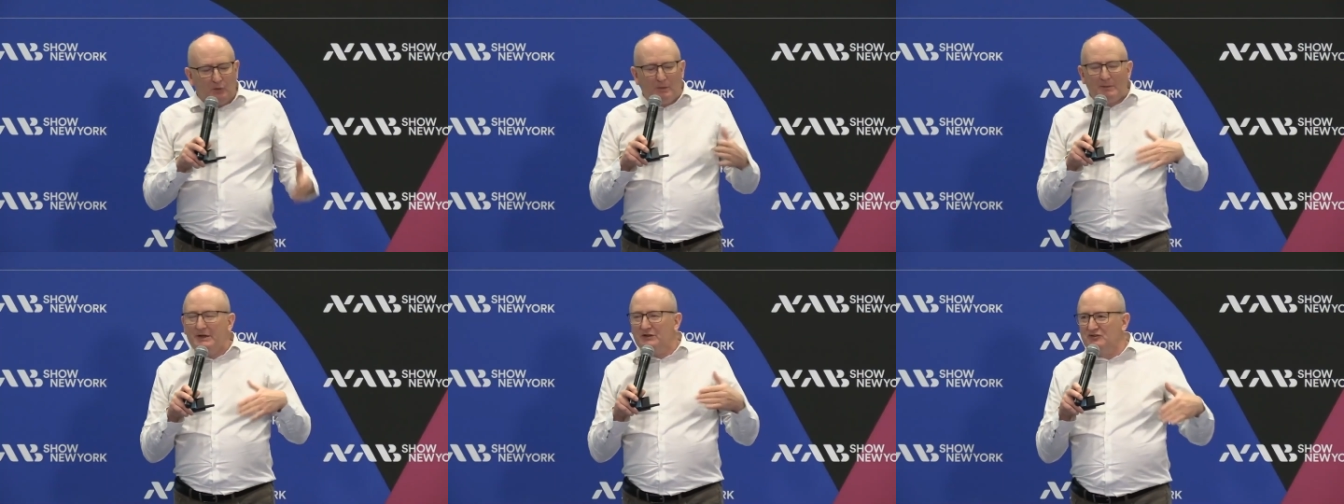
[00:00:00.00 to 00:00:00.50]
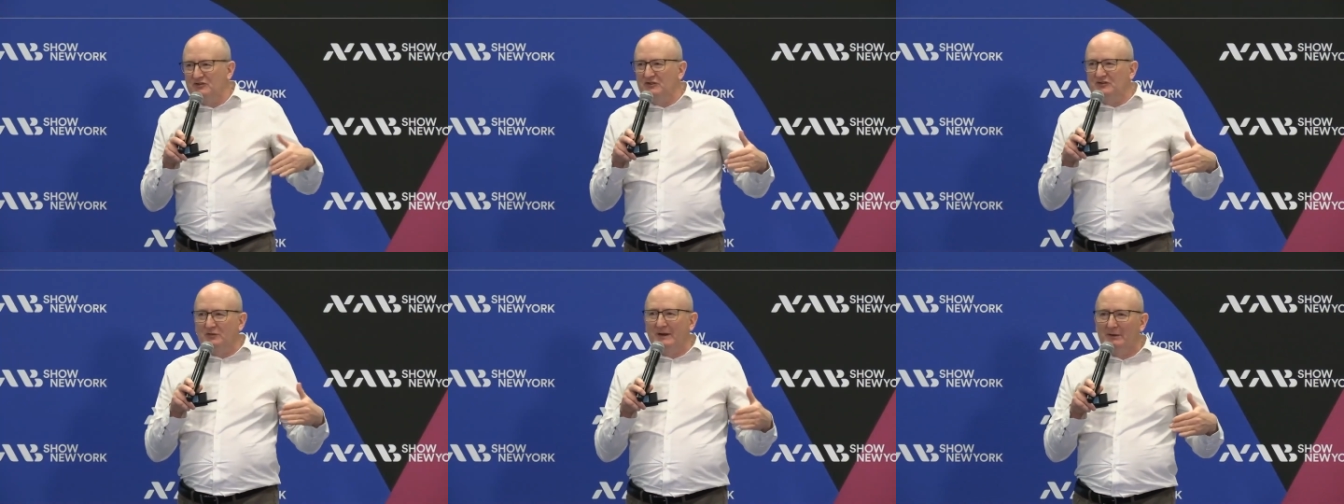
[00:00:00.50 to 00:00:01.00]
When we
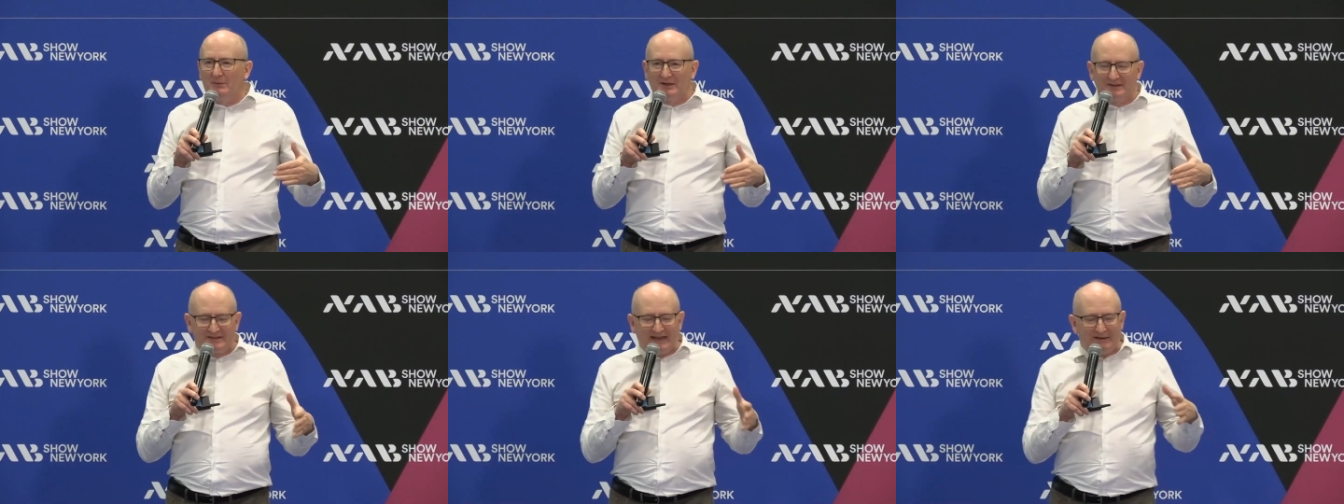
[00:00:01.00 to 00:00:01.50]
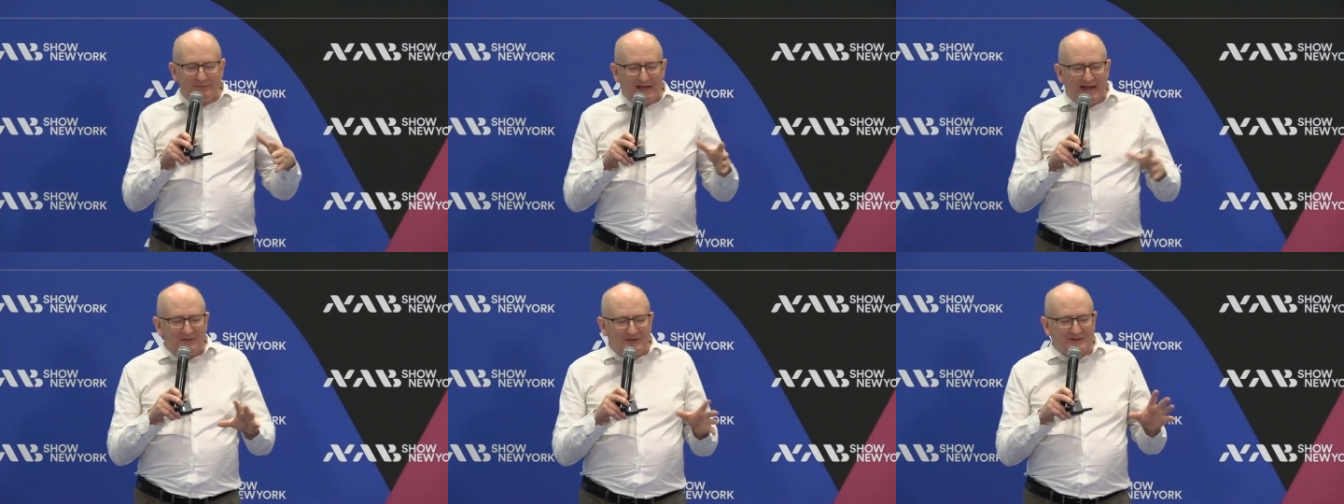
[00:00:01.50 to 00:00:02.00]
introduced 2110,
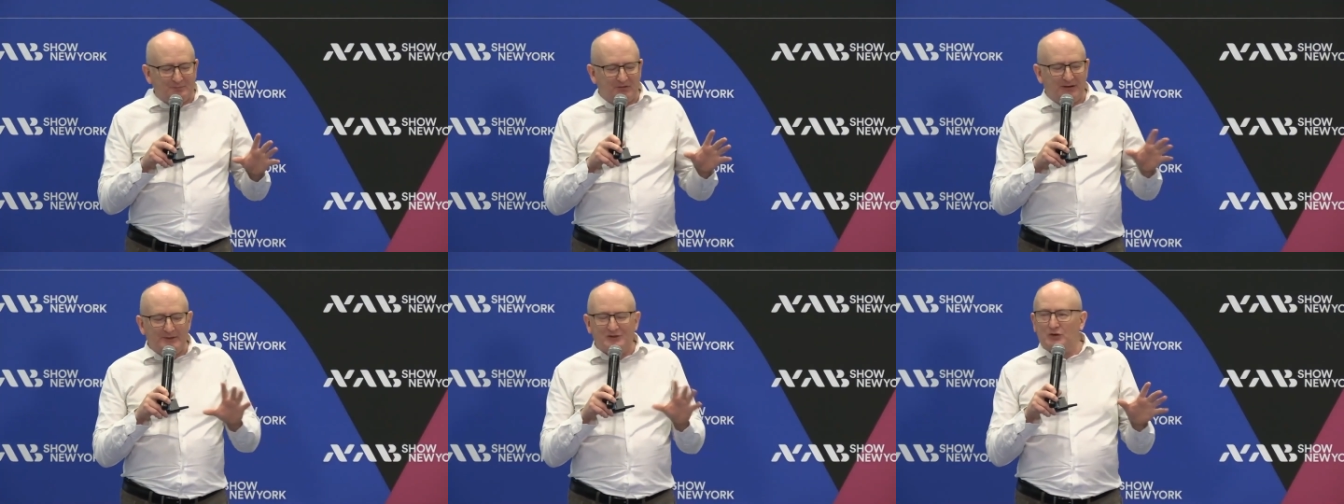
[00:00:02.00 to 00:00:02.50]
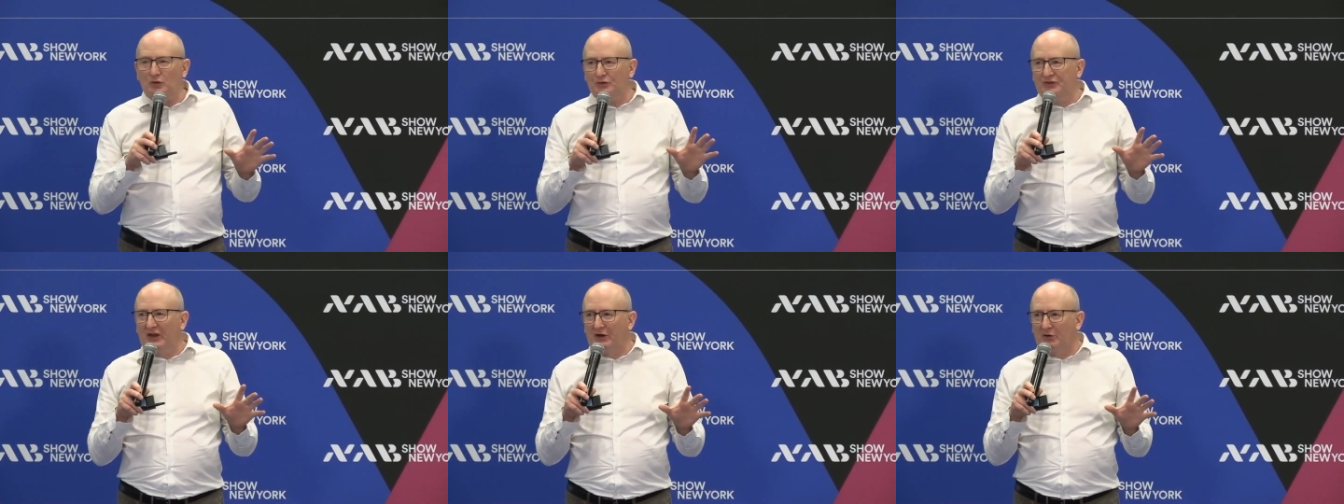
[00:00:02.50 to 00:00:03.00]
we had this parameter
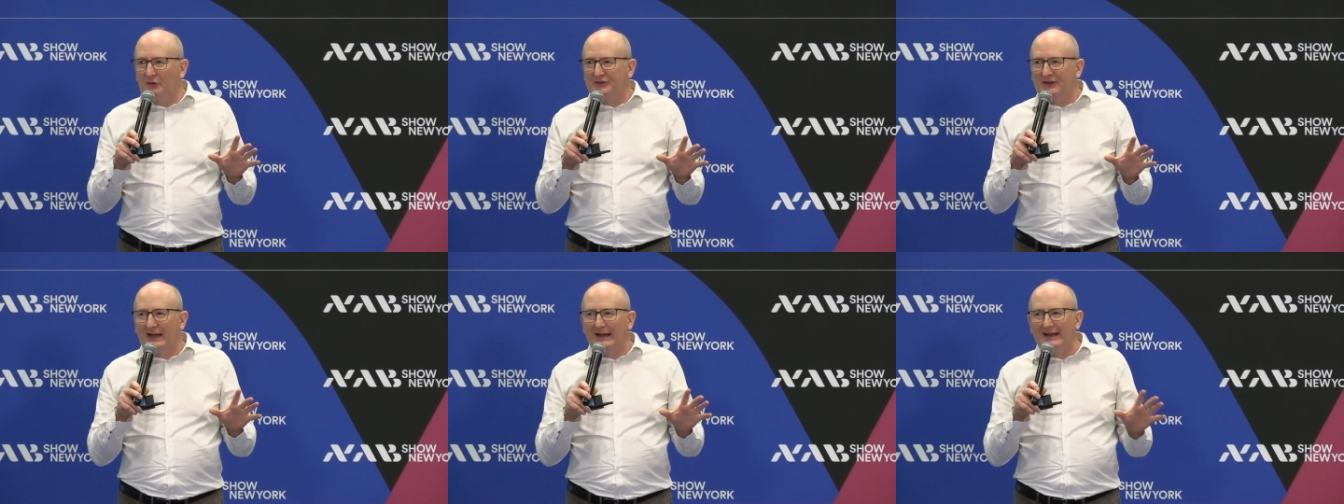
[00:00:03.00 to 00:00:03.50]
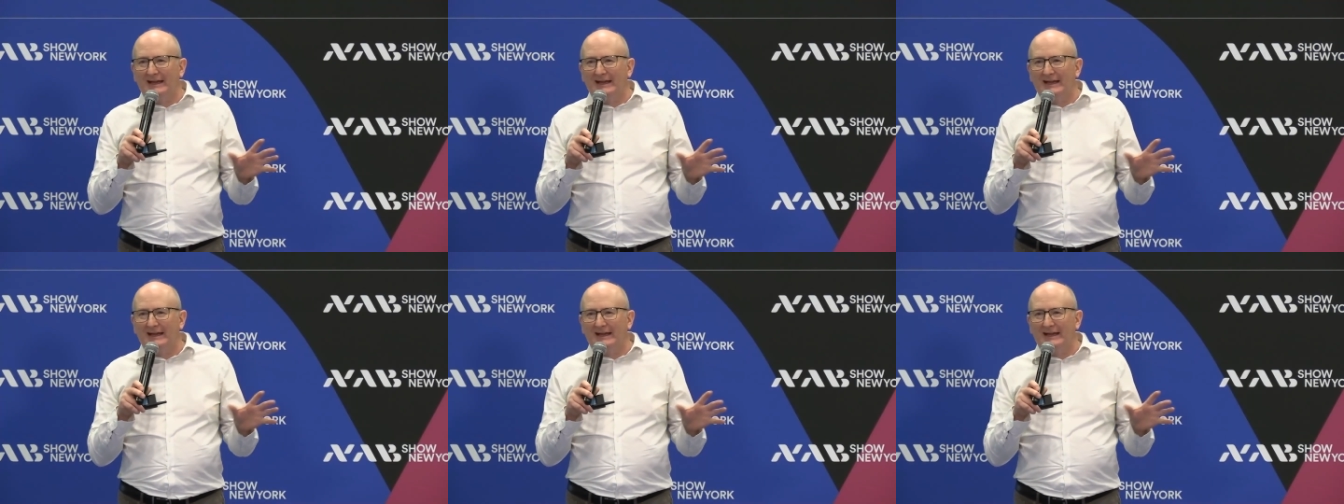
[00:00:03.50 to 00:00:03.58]
called TR offset,